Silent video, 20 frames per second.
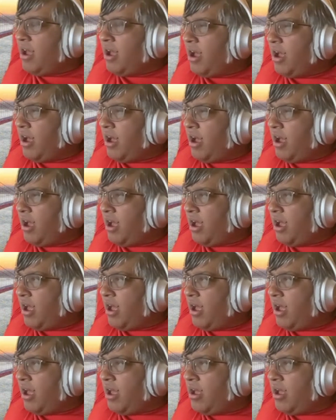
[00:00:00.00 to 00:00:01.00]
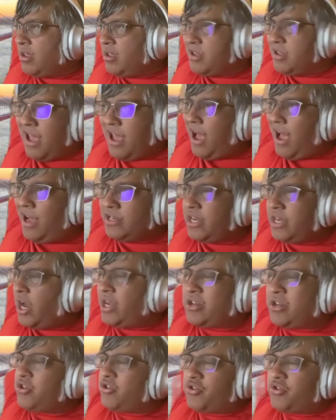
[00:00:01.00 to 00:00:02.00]

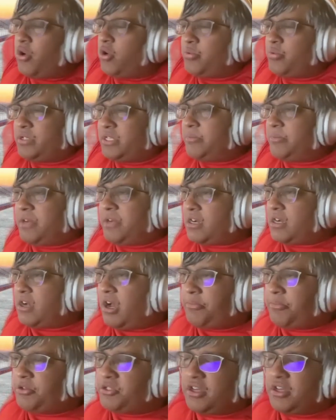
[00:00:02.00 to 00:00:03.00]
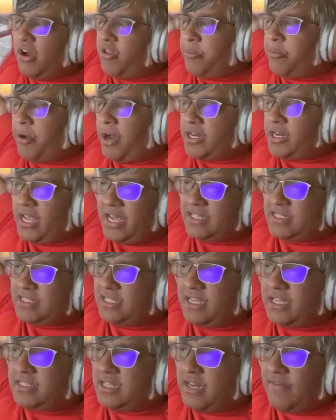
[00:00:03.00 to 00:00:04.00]
And just go to Razib.com. You'll see all the podcast
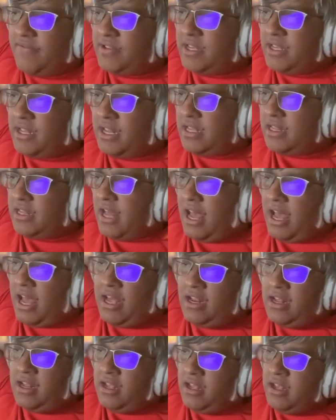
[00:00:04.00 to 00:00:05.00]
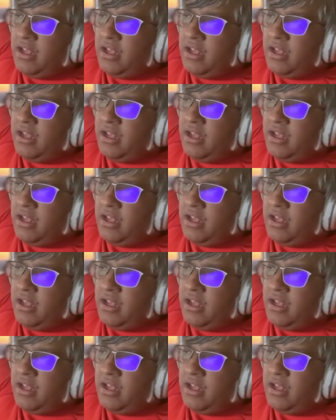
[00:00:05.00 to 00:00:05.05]
links and everything like that.